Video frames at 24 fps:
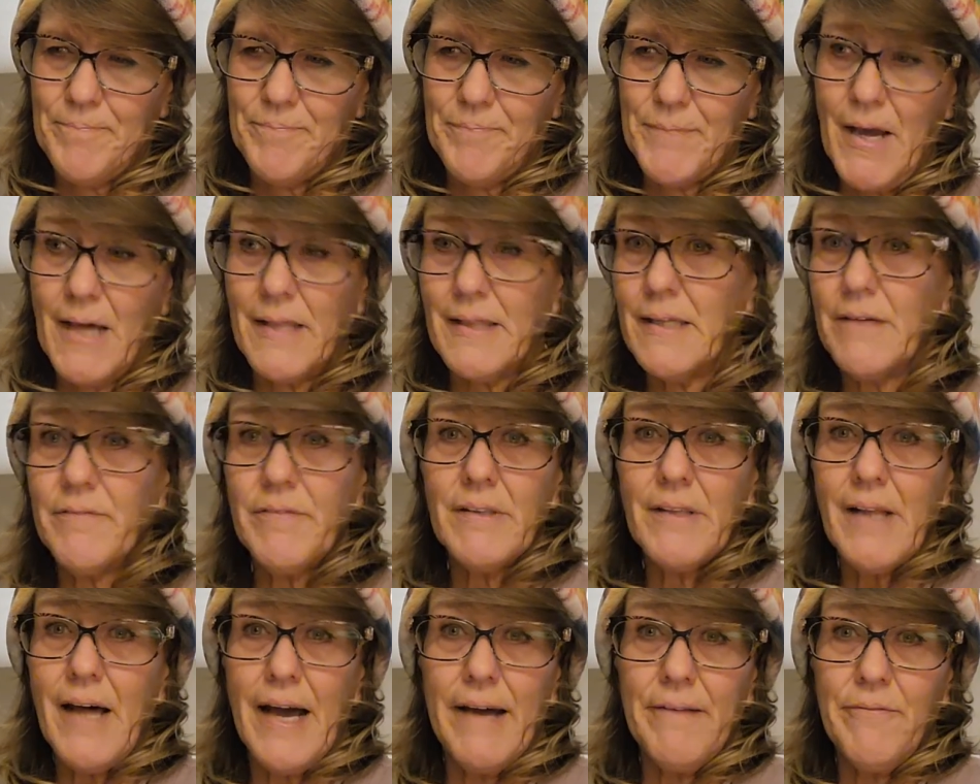I live a
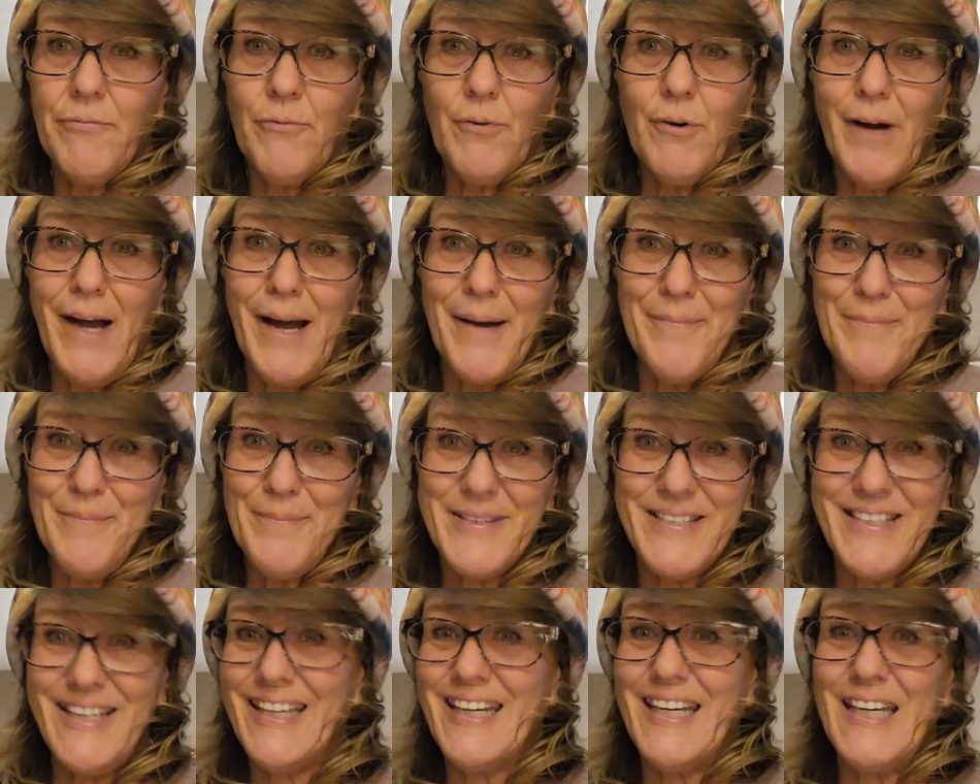life where I'm
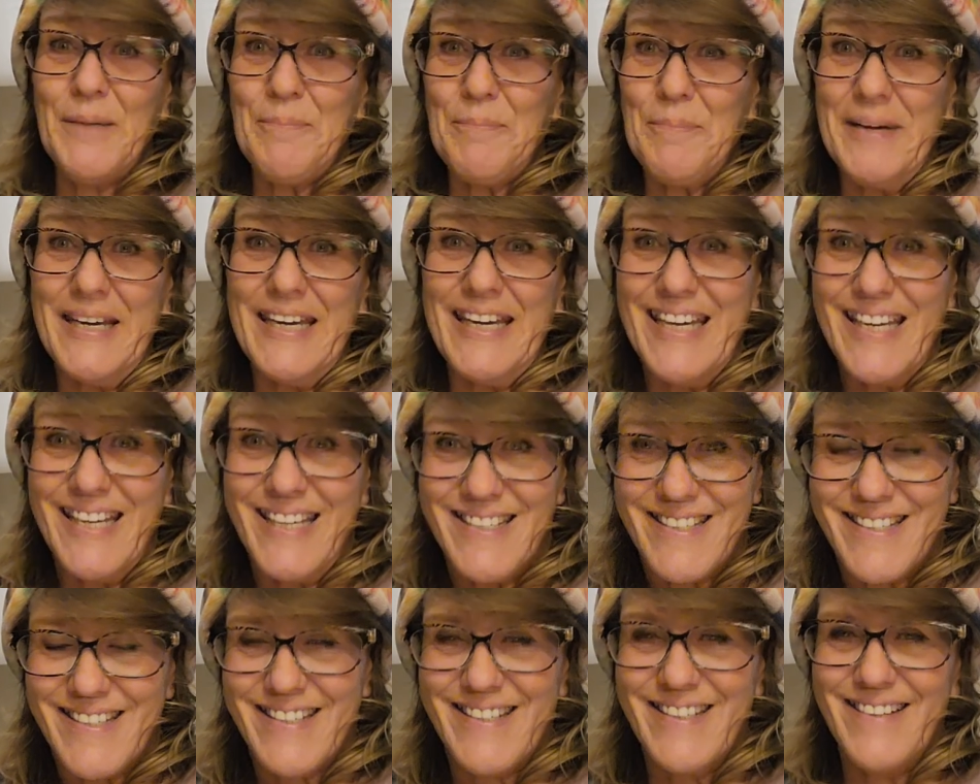seeking
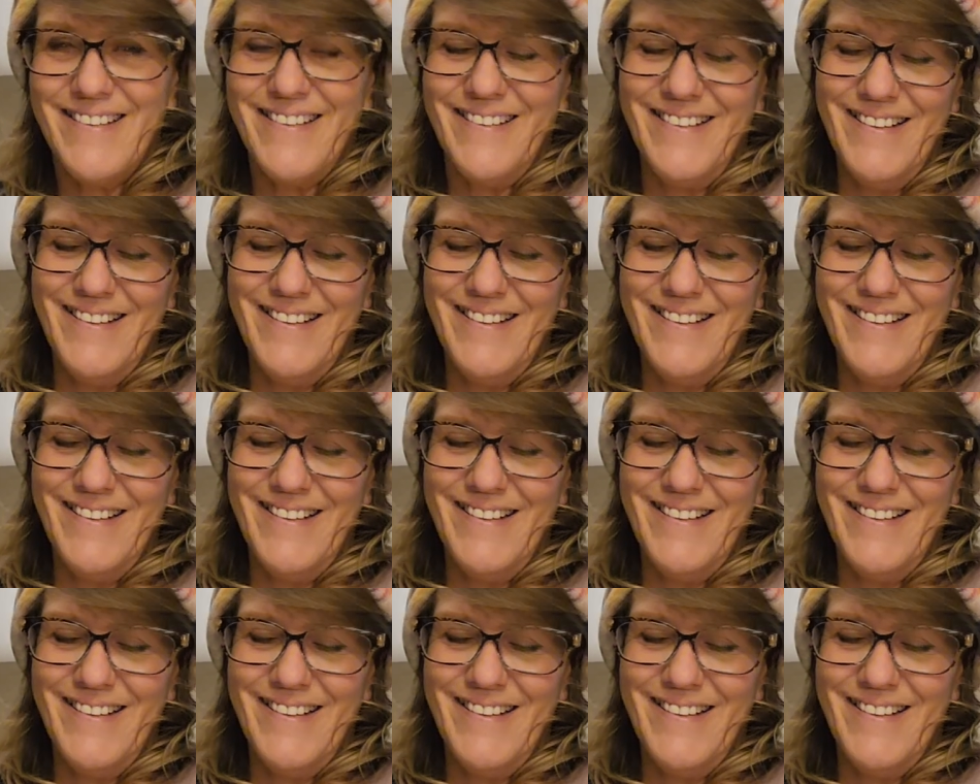peace,